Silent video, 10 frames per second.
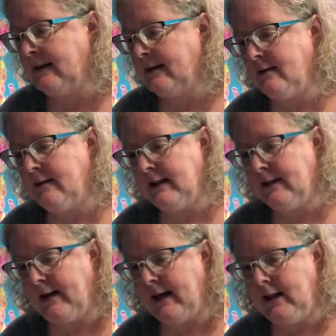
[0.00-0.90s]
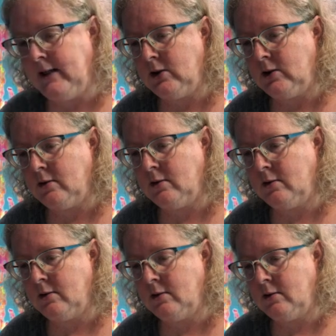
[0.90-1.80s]
On the next page.
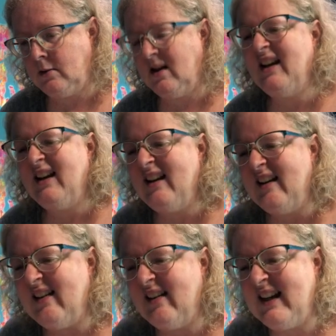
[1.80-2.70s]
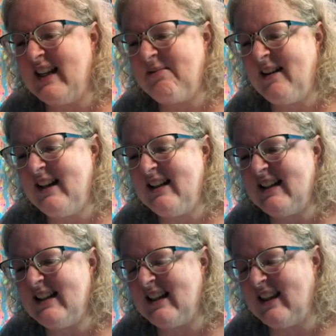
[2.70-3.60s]
Well, the next page
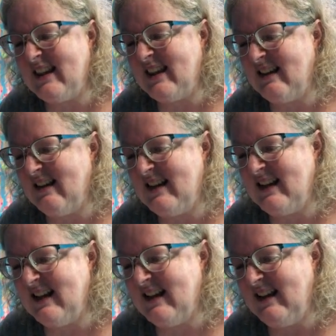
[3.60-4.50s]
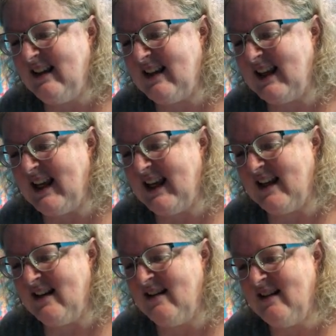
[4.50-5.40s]
is the 30th again.